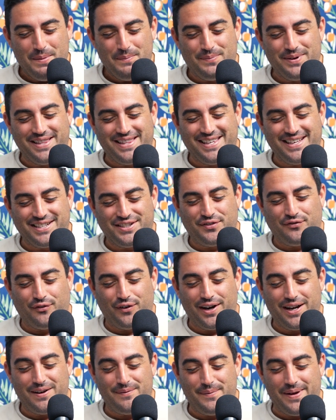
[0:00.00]
But this
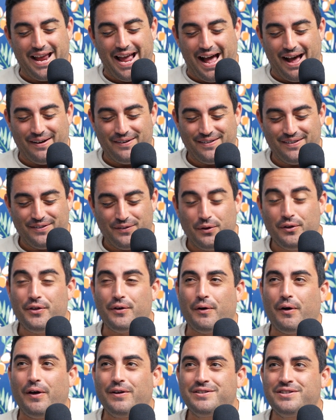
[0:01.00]
freaked me out. Well,
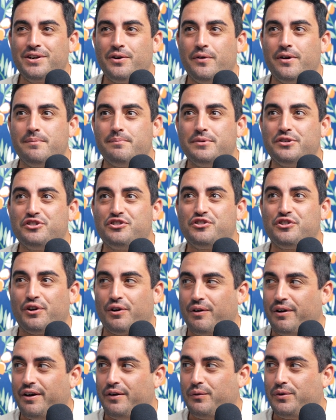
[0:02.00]
they're also in
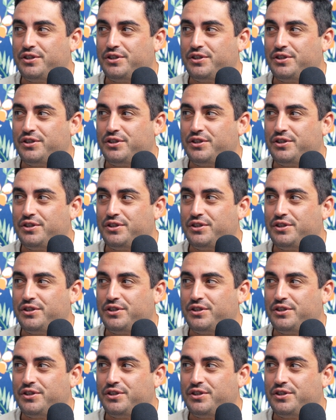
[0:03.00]
Missouri,